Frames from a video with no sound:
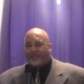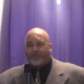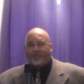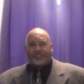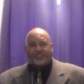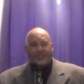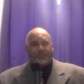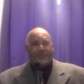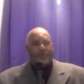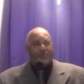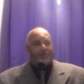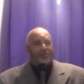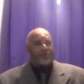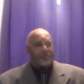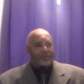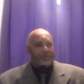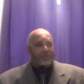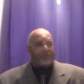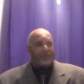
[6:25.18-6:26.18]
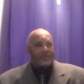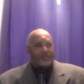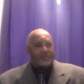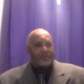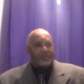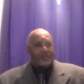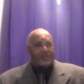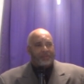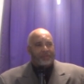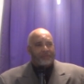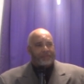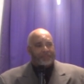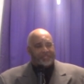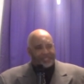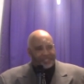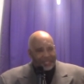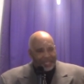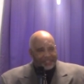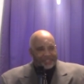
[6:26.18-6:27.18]
what you going to do. For
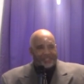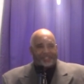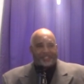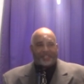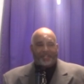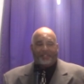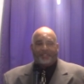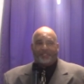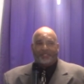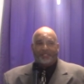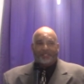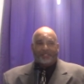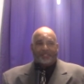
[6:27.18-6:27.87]
such and such.